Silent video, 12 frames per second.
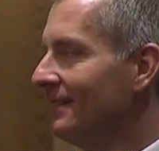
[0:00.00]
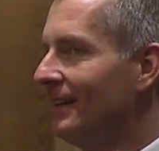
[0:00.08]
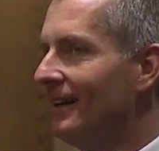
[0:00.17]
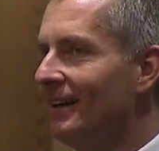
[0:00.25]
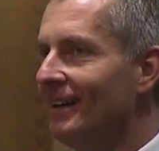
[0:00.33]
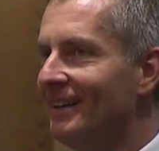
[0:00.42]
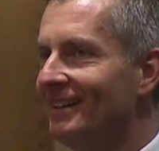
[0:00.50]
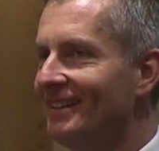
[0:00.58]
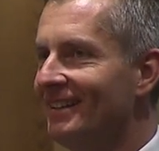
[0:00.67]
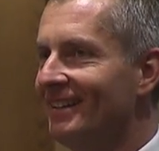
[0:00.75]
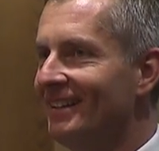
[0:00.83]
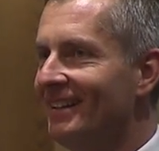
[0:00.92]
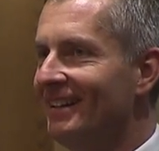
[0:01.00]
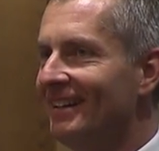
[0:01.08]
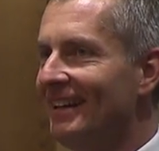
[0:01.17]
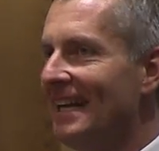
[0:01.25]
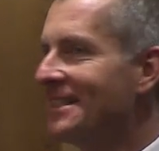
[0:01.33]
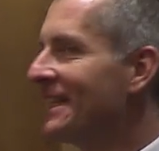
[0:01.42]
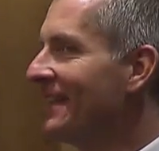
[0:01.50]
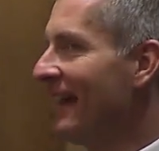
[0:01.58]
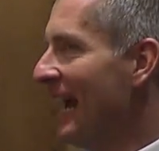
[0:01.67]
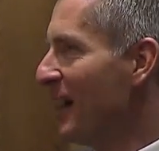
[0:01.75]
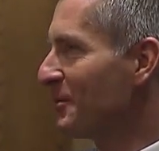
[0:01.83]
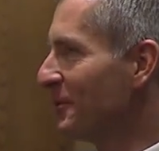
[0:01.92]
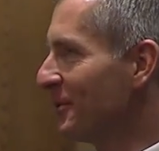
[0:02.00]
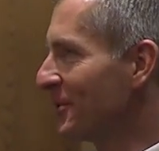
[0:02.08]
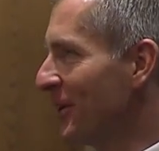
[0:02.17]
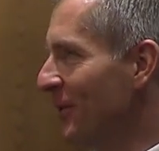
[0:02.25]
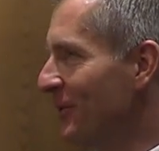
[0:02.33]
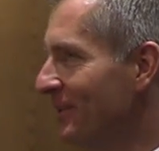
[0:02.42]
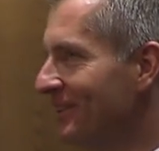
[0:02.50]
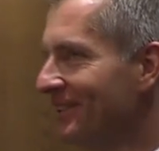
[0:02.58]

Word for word: Uh, it's in the habitable zone,